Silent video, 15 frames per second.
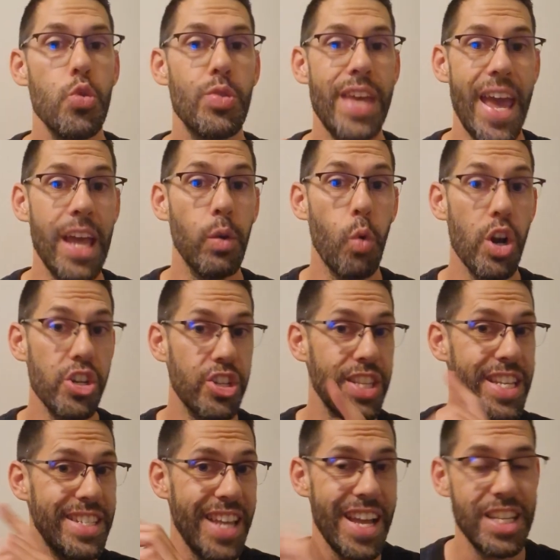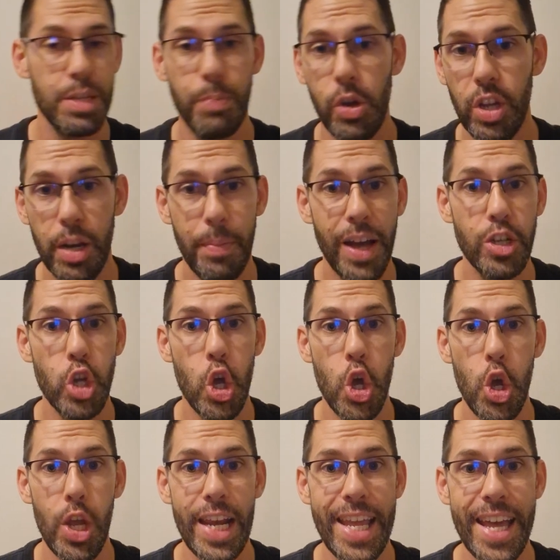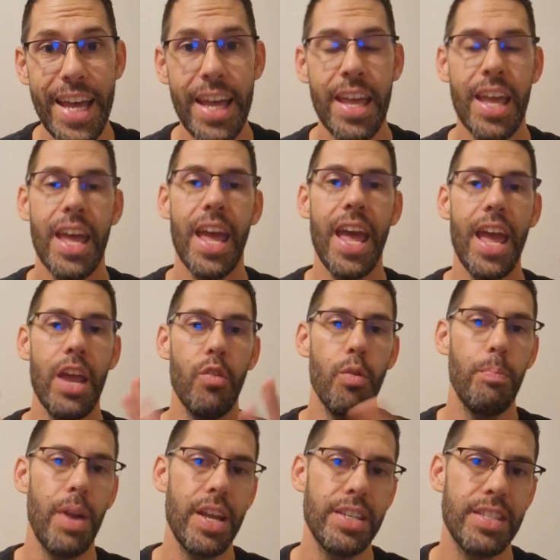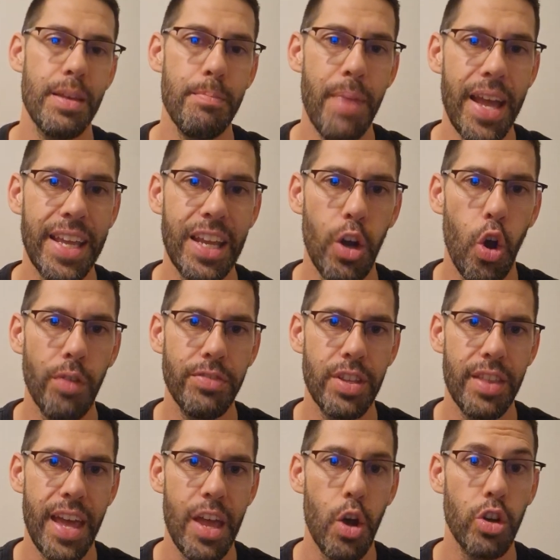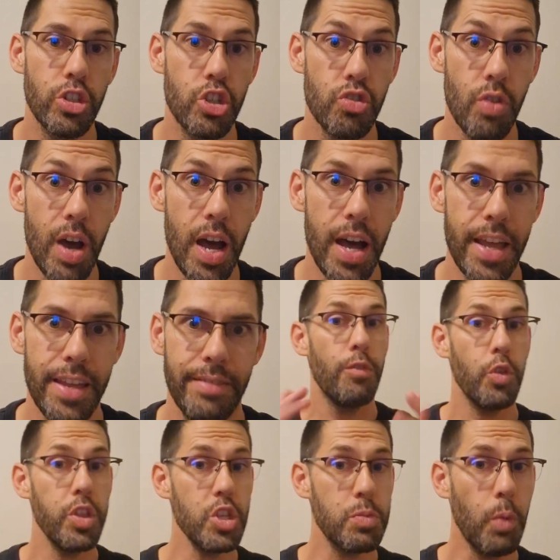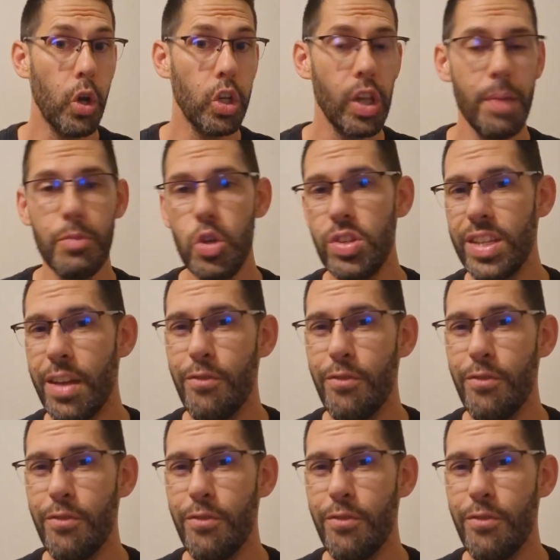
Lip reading: can wash these as spoken about earlier and replace them back in after they are dry. For this model, I'm using a